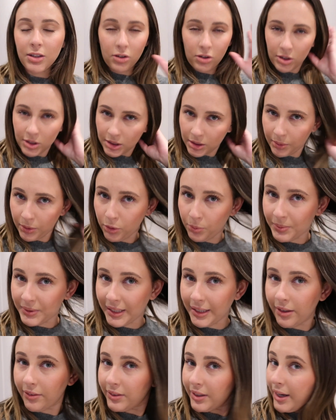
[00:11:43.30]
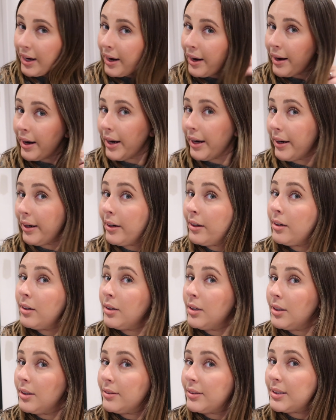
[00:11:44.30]
Also an update on the hair.
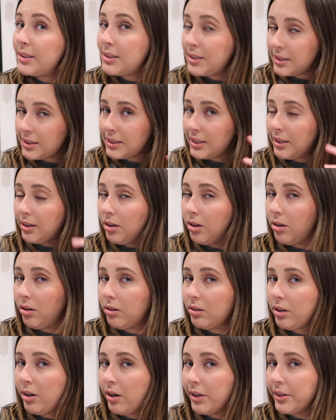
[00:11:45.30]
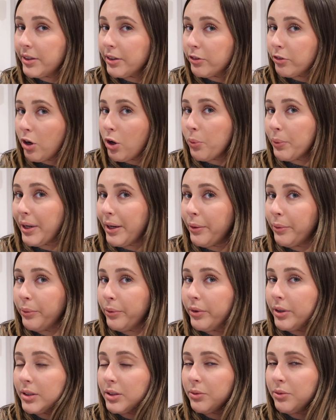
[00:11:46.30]
This is it all kind of grown
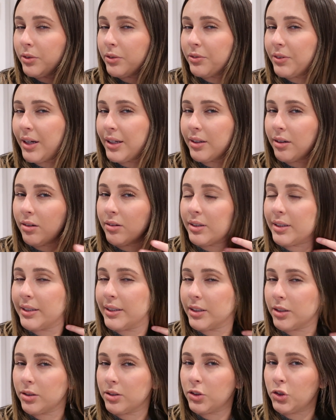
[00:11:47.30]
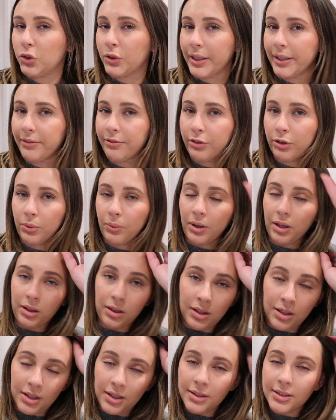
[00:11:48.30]
out. I don't know if I had it on here straight for a
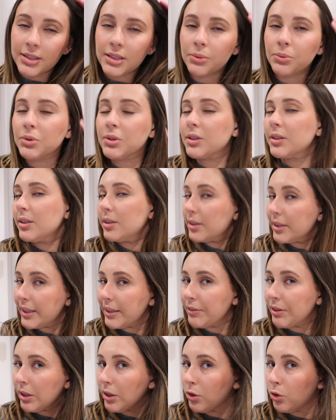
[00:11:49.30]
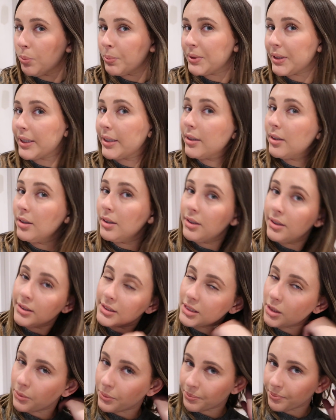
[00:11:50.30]
while, so I'm just gonna give you a little update.
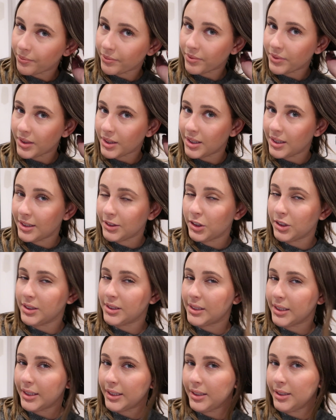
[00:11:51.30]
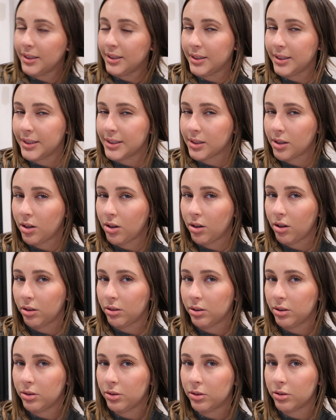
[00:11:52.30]
So as you can see, it's
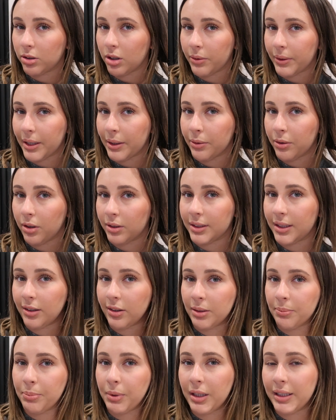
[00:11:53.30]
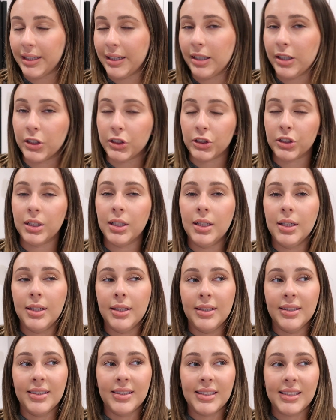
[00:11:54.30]
all grown out, all that like balayage.
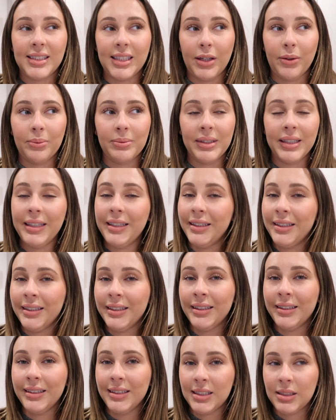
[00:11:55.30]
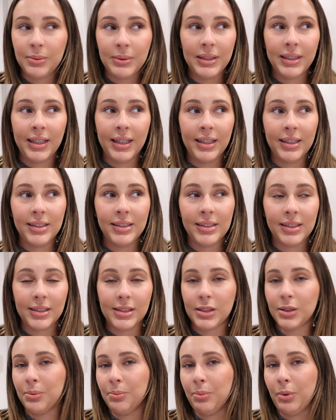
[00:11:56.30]
So I'm thinking this weekend
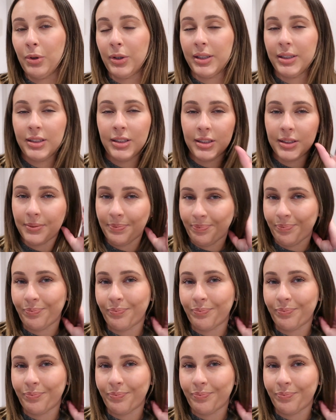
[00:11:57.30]
at some point,